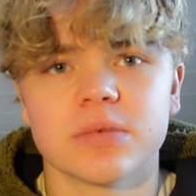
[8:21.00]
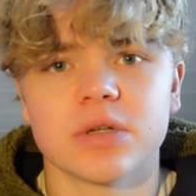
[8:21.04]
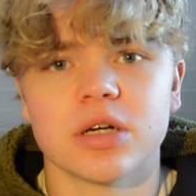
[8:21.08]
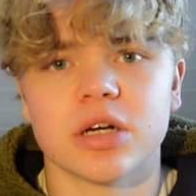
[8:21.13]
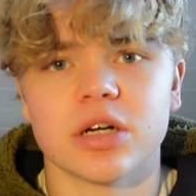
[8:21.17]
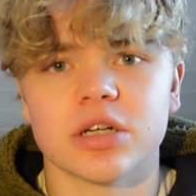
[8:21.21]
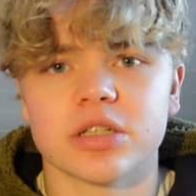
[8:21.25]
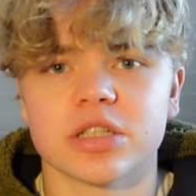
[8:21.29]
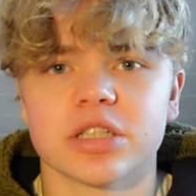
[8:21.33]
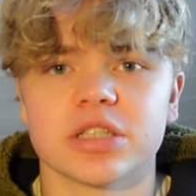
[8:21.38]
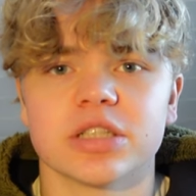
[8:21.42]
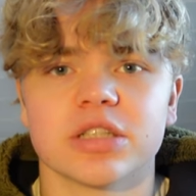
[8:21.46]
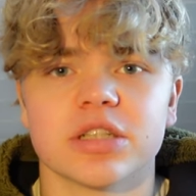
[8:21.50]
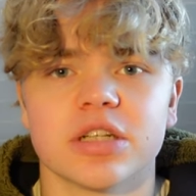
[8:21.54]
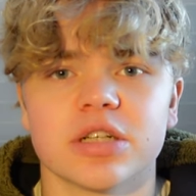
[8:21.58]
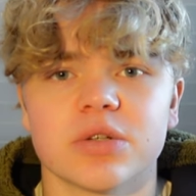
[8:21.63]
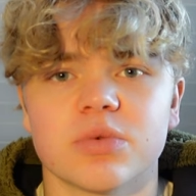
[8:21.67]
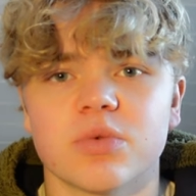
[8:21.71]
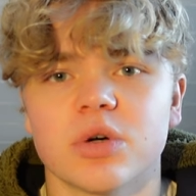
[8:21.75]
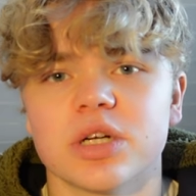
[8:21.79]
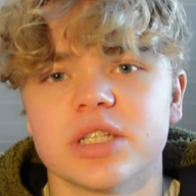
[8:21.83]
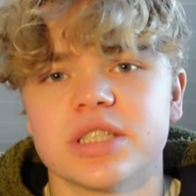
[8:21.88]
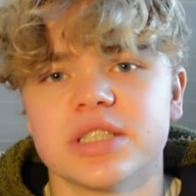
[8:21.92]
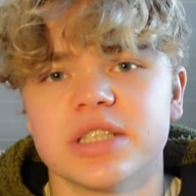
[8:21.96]
are kind of like
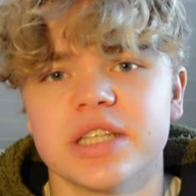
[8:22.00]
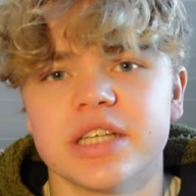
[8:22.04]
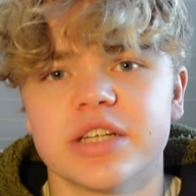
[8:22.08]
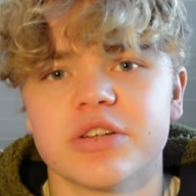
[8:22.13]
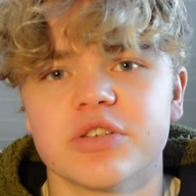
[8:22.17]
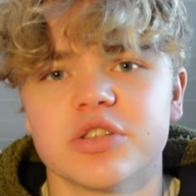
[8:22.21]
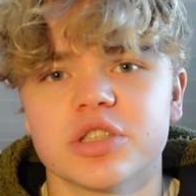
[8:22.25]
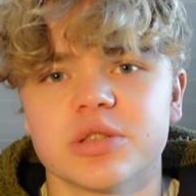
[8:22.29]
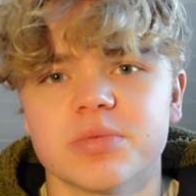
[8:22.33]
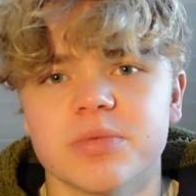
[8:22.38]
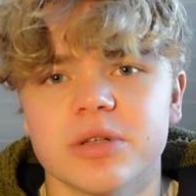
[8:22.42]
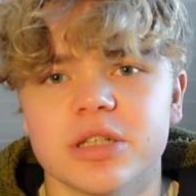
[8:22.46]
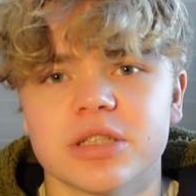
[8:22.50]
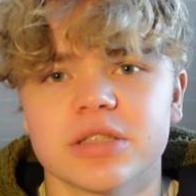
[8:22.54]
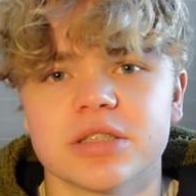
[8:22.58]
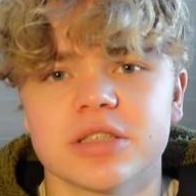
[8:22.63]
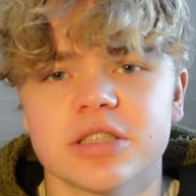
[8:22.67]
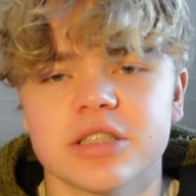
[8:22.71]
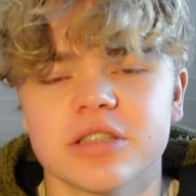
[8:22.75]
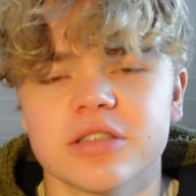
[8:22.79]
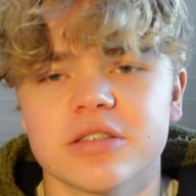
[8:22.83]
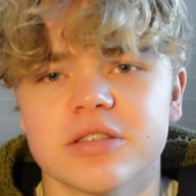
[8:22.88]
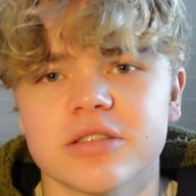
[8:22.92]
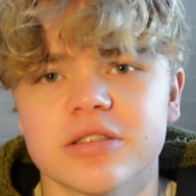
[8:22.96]
white sneakers, but
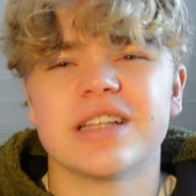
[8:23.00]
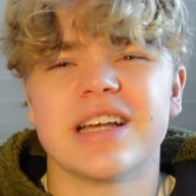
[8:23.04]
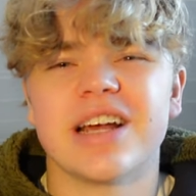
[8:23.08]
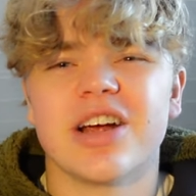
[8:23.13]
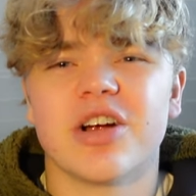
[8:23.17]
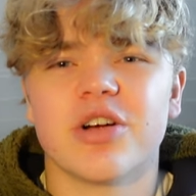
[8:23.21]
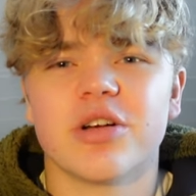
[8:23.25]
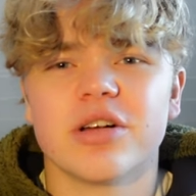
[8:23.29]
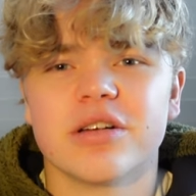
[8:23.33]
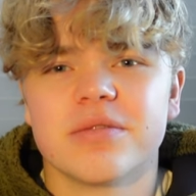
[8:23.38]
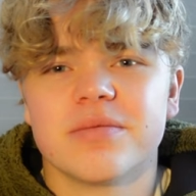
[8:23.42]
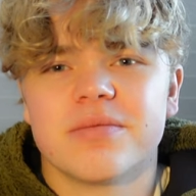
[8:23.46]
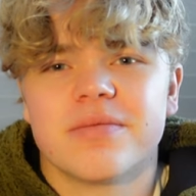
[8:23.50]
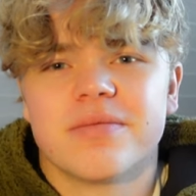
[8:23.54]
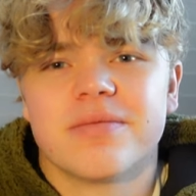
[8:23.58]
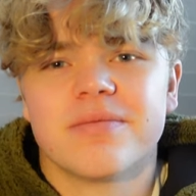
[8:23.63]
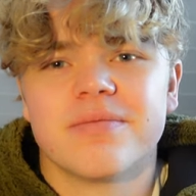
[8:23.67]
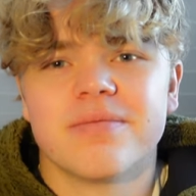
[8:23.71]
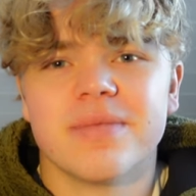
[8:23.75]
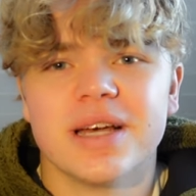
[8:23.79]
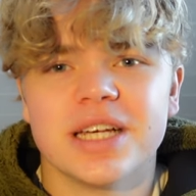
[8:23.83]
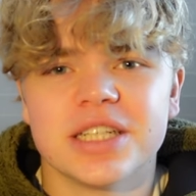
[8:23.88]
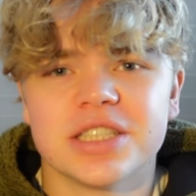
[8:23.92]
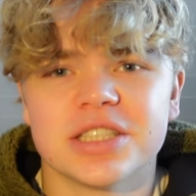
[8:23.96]
they are
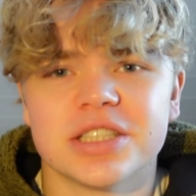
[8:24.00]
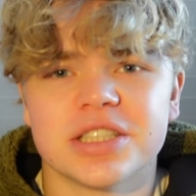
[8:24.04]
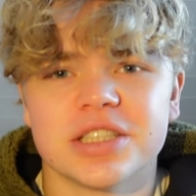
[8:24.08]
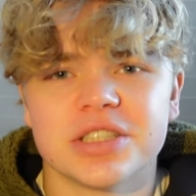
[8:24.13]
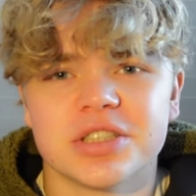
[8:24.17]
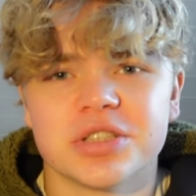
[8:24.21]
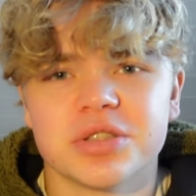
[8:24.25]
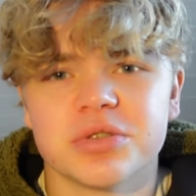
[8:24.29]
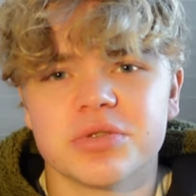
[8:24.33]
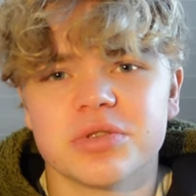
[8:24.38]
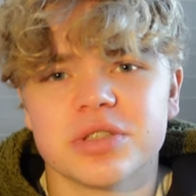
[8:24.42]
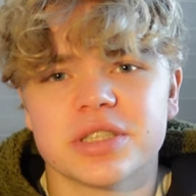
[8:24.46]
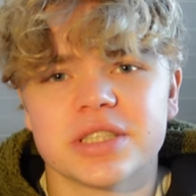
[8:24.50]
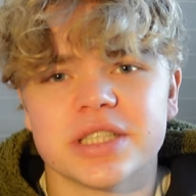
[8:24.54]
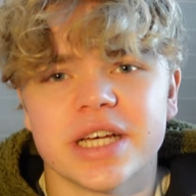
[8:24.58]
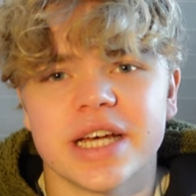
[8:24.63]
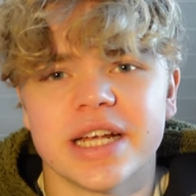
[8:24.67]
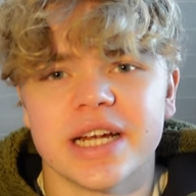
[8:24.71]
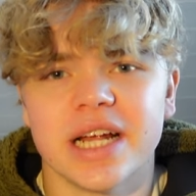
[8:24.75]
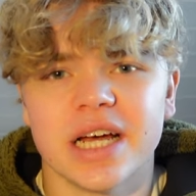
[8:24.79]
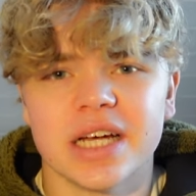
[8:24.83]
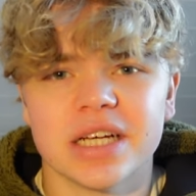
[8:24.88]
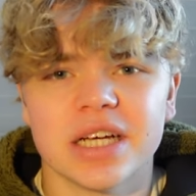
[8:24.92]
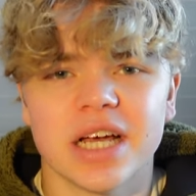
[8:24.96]
mesh shoes
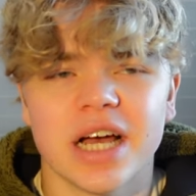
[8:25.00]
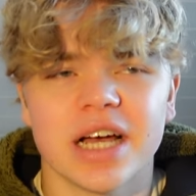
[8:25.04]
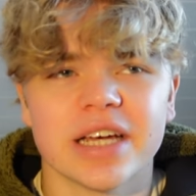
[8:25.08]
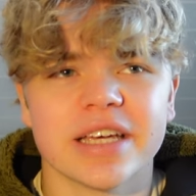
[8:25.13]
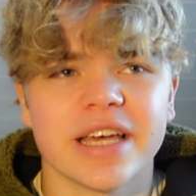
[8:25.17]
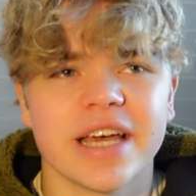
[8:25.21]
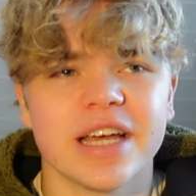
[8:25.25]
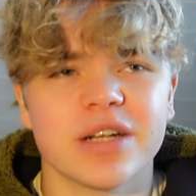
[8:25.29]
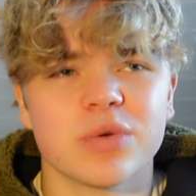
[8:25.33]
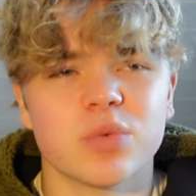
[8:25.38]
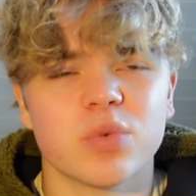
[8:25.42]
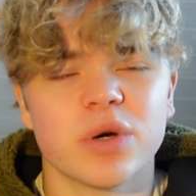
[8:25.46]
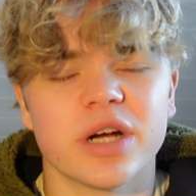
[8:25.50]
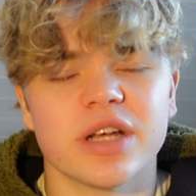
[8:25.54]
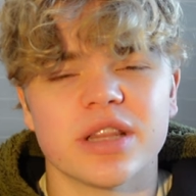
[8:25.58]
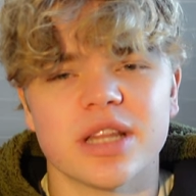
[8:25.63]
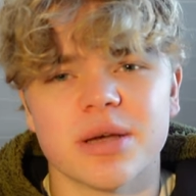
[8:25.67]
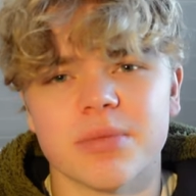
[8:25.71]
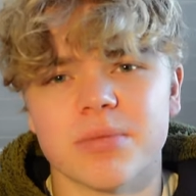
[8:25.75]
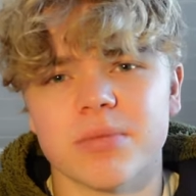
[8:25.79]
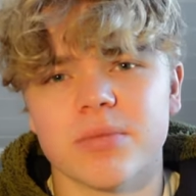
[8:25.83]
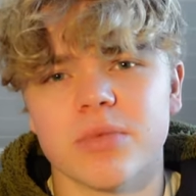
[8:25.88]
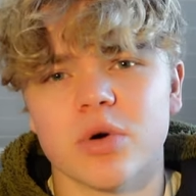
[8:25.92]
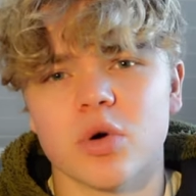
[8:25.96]
and I, I can't wear
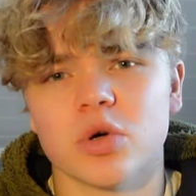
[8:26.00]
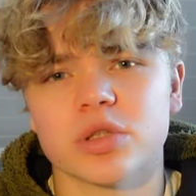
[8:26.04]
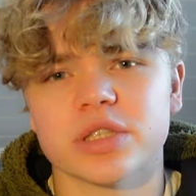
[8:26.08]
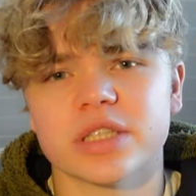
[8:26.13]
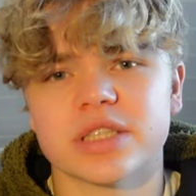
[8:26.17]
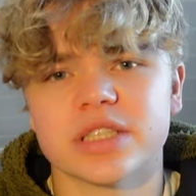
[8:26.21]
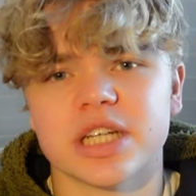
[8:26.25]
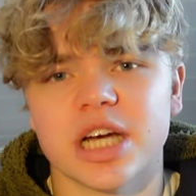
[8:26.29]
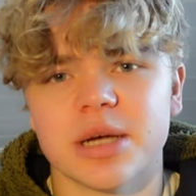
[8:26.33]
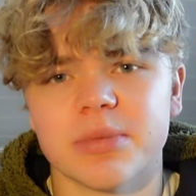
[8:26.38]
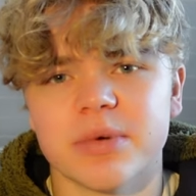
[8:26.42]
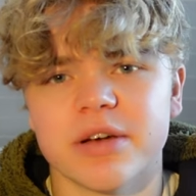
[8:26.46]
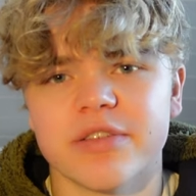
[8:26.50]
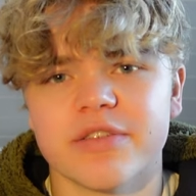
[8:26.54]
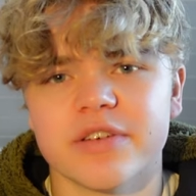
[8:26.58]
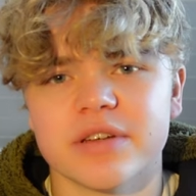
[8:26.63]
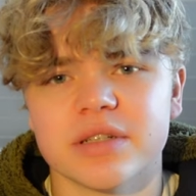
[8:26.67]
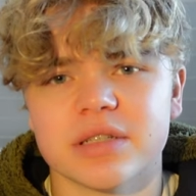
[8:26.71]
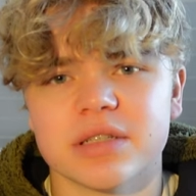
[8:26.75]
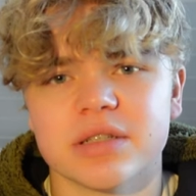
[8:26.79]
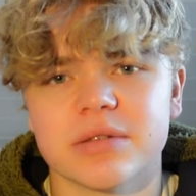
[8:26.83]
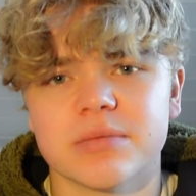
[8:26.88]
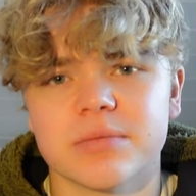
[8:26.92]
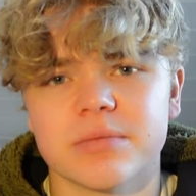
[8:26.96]
them all the time, I
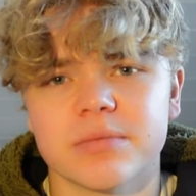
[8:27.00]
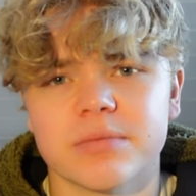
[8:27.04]
feel.